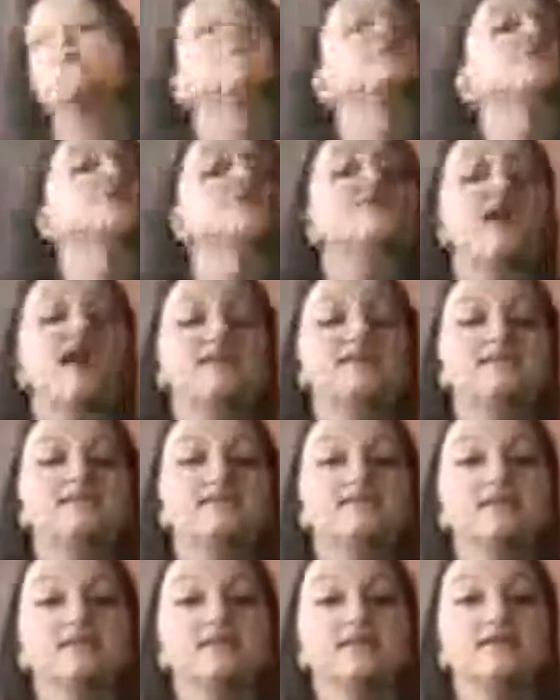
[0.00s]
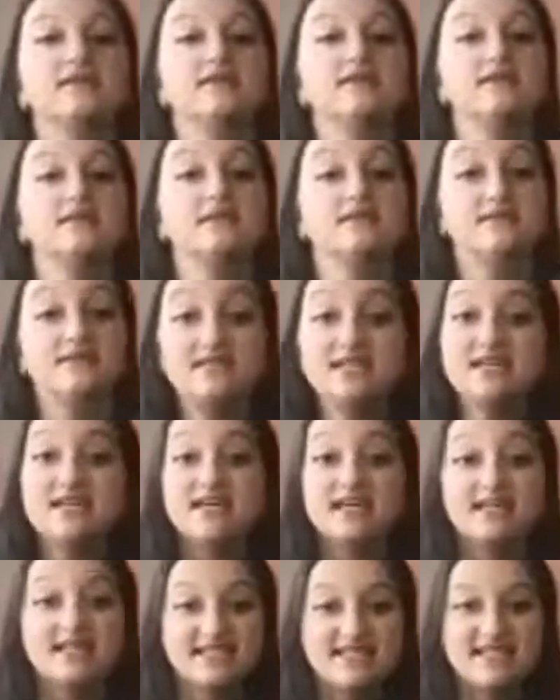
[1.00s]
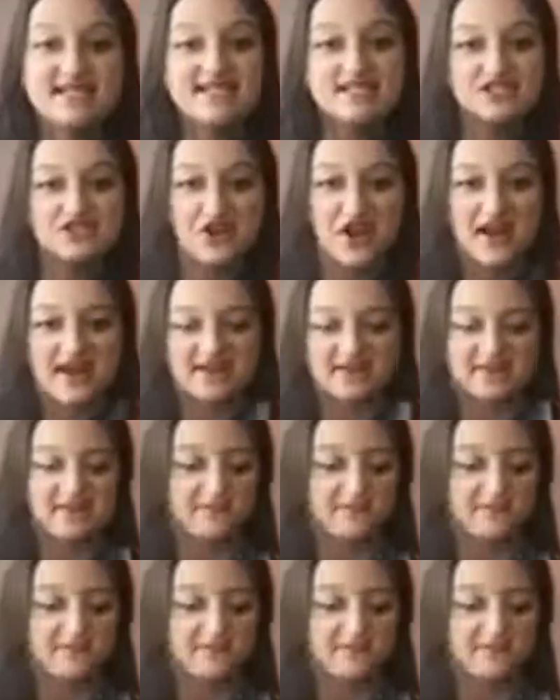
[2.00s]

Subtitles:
So that's D, the D string.